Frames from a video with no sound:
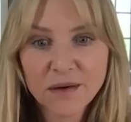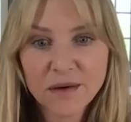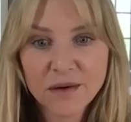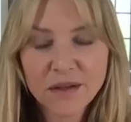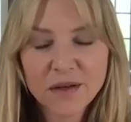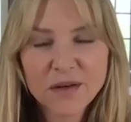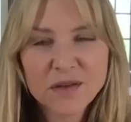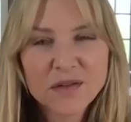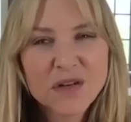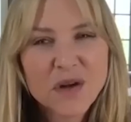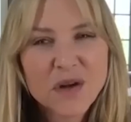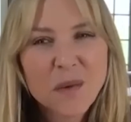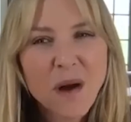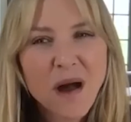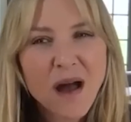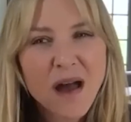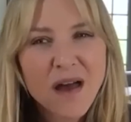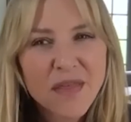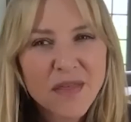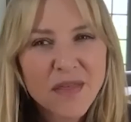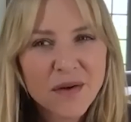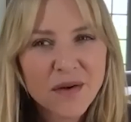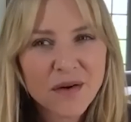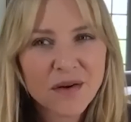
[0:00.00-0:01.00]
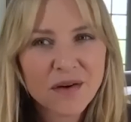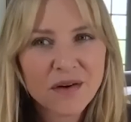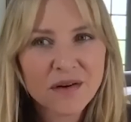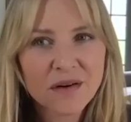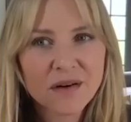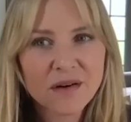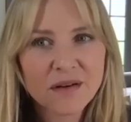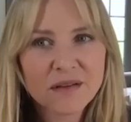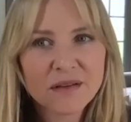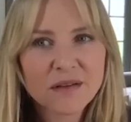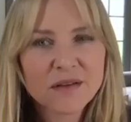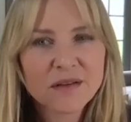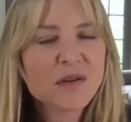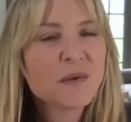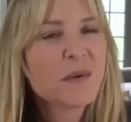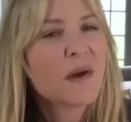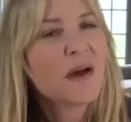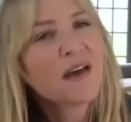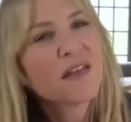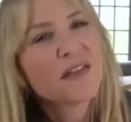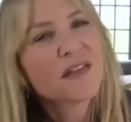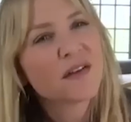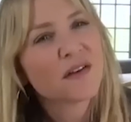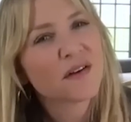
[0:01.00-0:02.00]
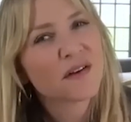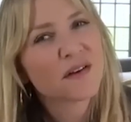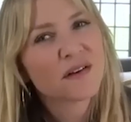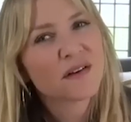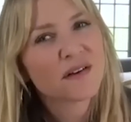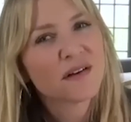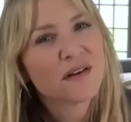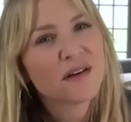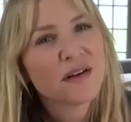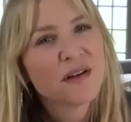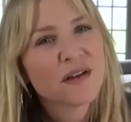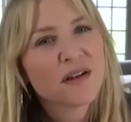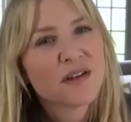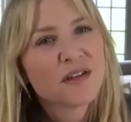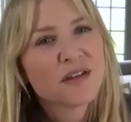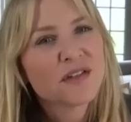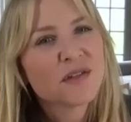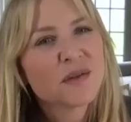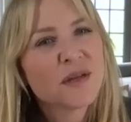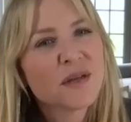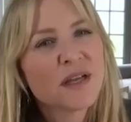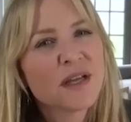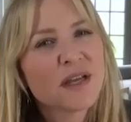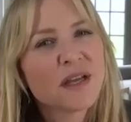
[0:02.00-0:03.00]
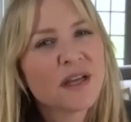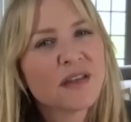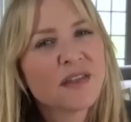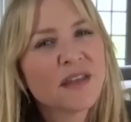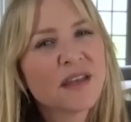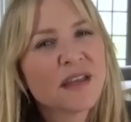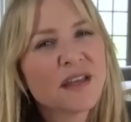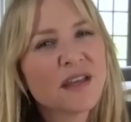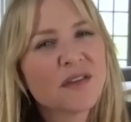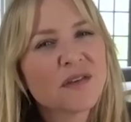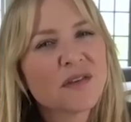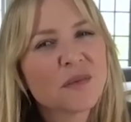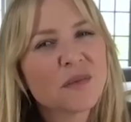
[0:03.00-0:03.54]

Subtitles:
there's no other. So like, I think it's